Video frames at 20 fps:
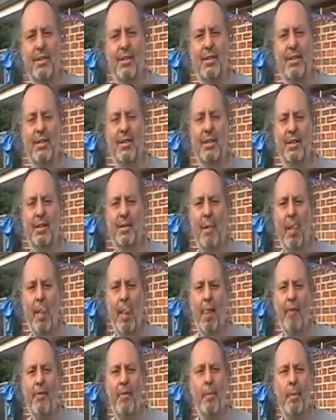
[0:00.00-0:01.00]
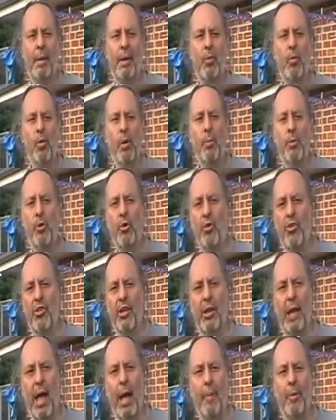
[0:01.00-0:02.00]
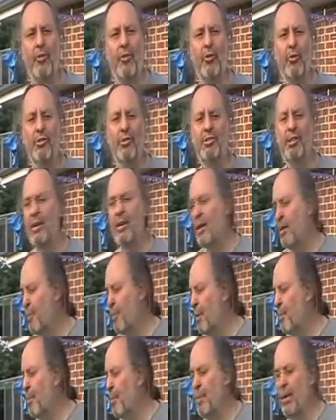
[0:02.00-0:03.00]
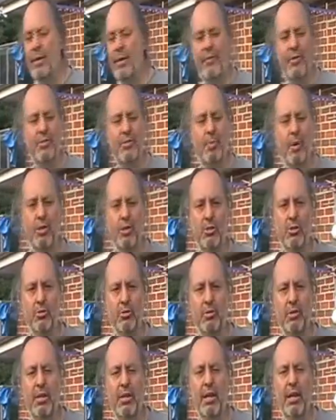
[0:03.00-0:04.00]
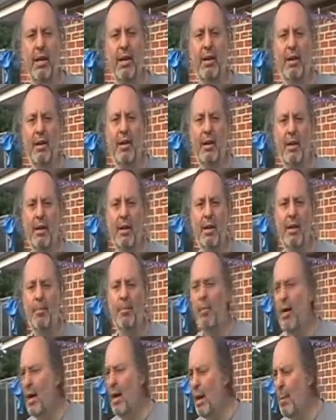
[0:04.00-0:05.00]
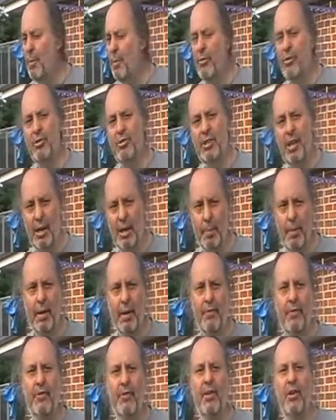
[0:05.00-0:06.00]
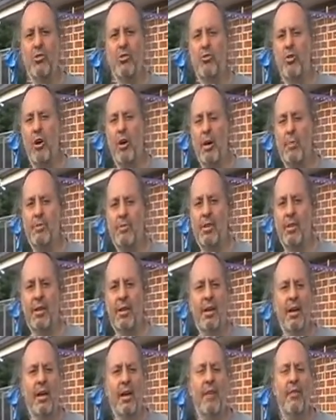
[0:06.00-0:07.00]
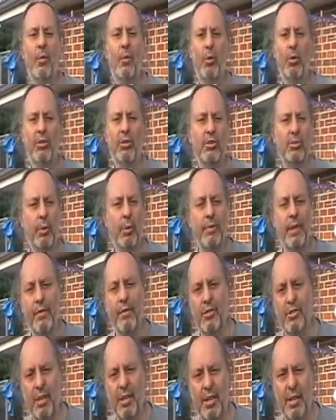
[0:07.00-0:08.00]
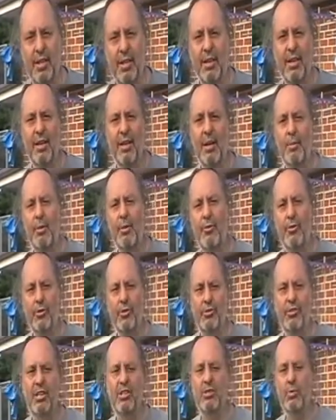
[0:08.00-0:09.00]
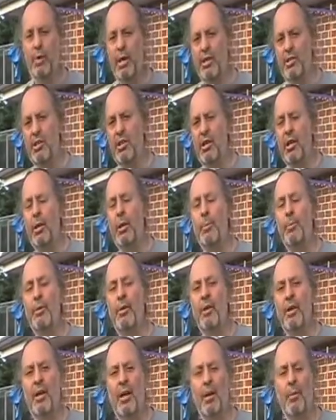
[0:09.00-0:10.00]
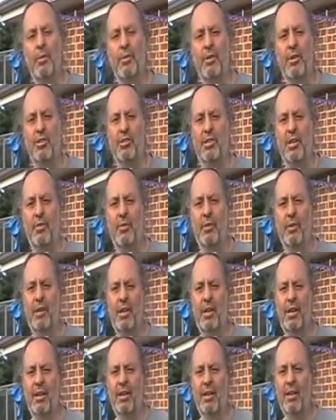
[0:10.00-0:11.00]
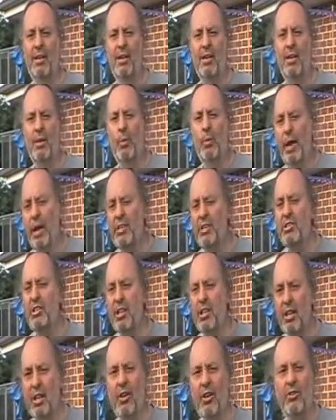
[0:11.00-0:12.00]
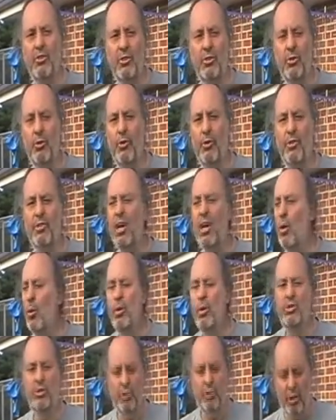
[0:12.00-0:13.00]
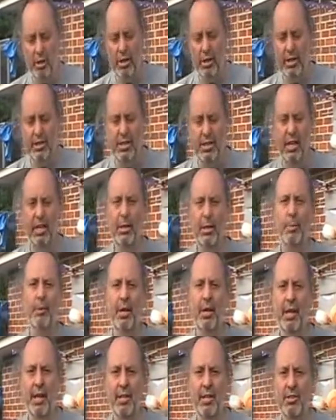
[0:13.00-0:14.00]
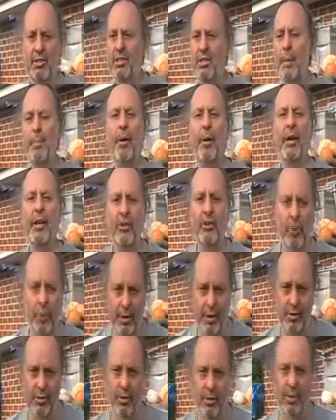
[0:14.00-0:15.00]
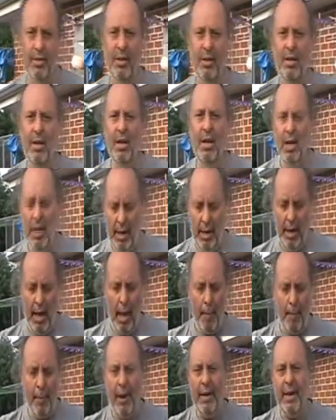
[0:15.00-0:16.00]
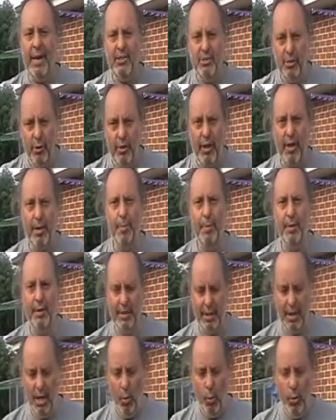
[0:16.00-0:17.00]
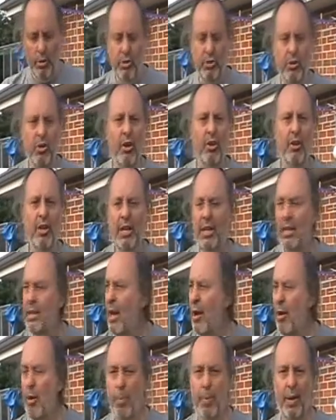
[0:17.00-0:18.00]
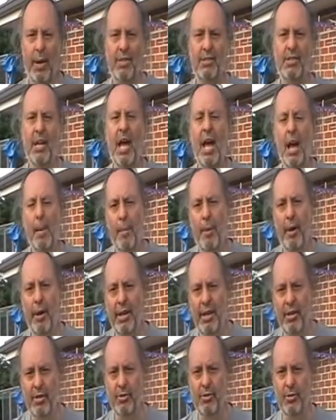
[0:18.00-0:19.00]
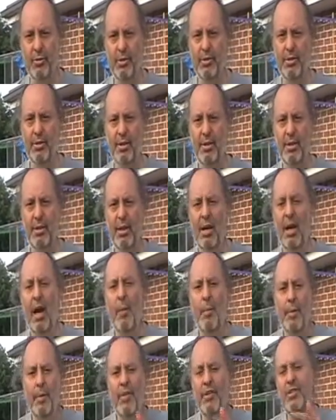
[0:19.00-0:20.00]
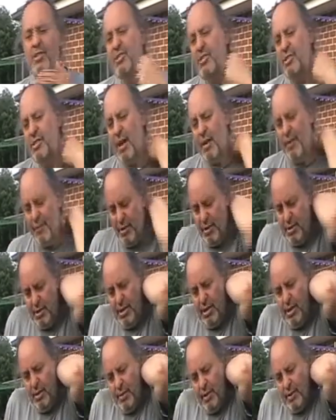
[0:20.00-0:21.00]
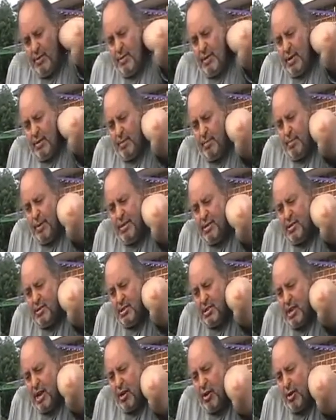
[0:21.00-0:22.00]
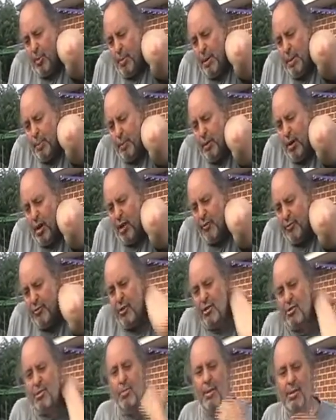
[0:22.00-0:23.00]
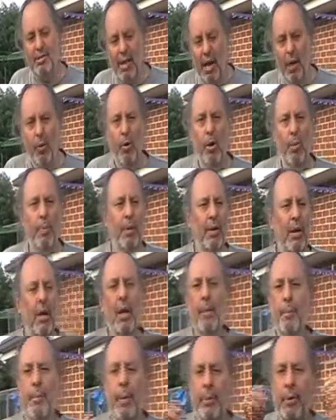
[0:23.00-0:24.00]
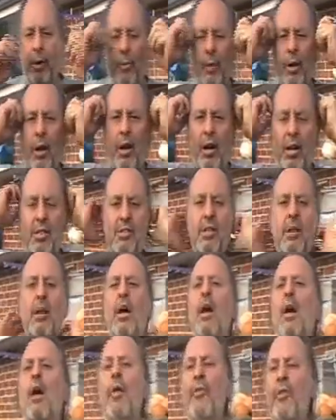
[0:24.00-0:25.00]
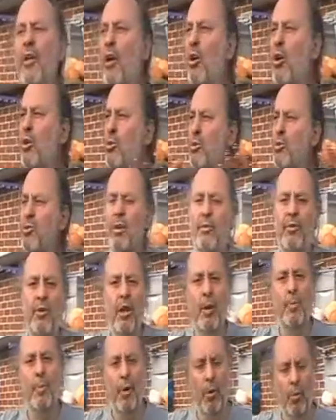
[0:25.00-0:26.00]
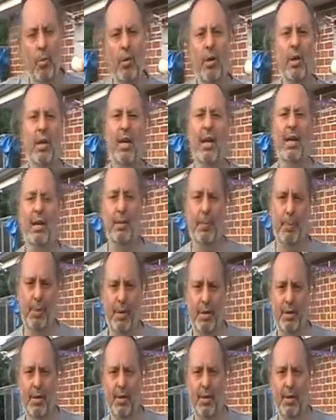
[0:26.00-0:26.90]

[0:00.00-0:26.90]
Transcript: You know, the men and women who think happy thoughts there benefits my children here. My happy thoughts are going to benefit those tribes that are in the wilderness we've never seen, but through sense we actually can communicate with each other again. We actually can learn to do all this. We do not need telecommunications. Our body can already do it. Our brain has all that ability. We do not need aeroplanes. Our body can do it. I mean, this is stuff that, you know, that may scare a lot of people off. Not so much our work, but people don't realise that the Earth was enveloped by a water canopy.